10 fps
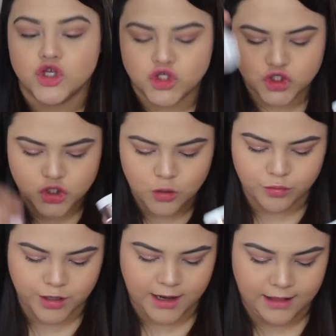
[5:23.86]
So
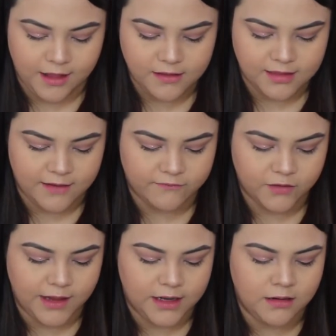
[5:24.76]
pretty. I like that
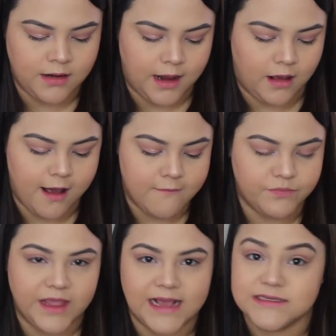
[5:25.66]
for like
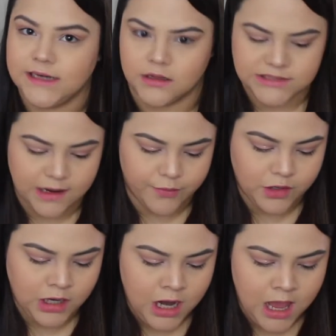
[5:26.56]
as a nail
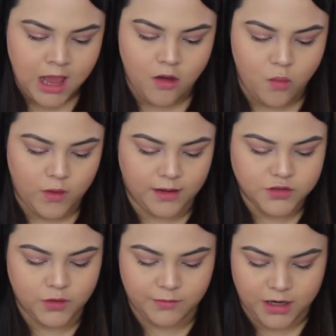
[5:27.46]
topper when I'm
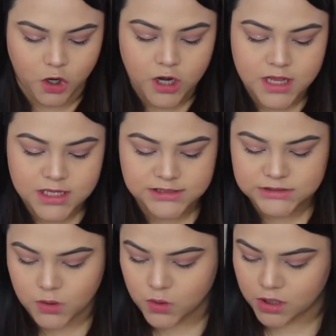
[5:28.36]
doing my
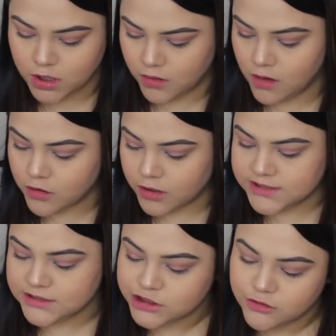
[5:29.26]
acrylics, or you know,
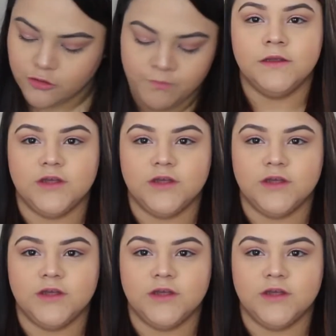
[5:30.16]
acrylics in general.